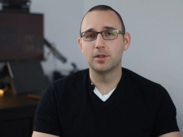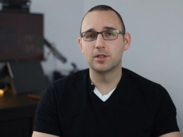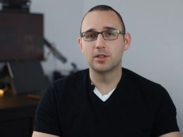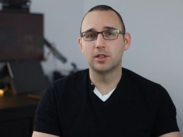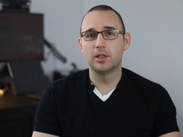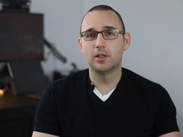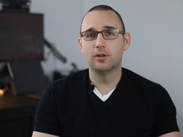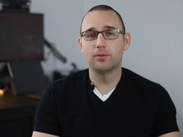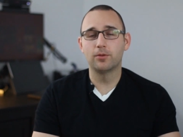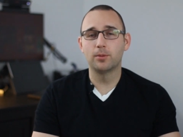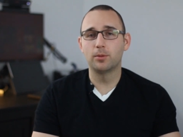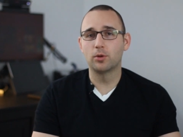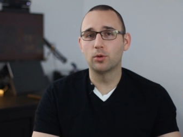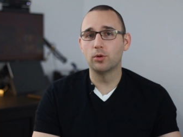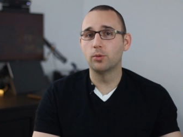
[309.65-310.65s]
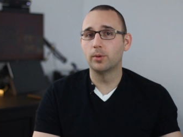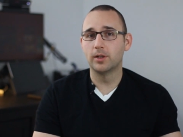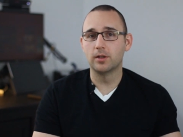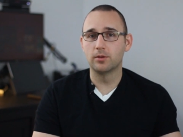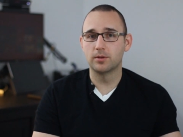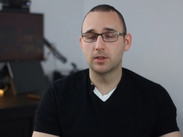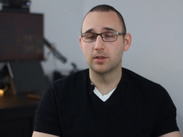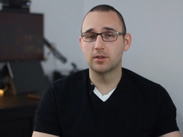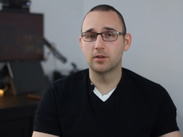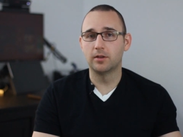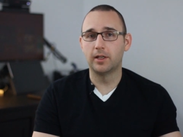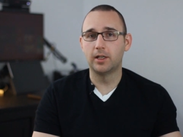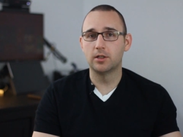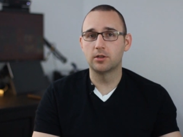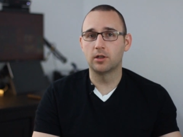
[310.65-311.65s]
machine from your old Windows
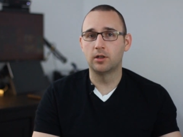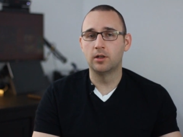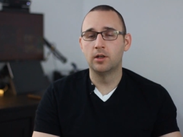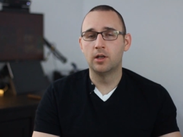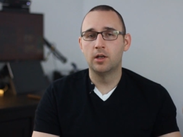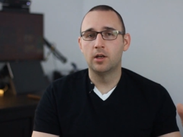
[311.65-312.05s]
installation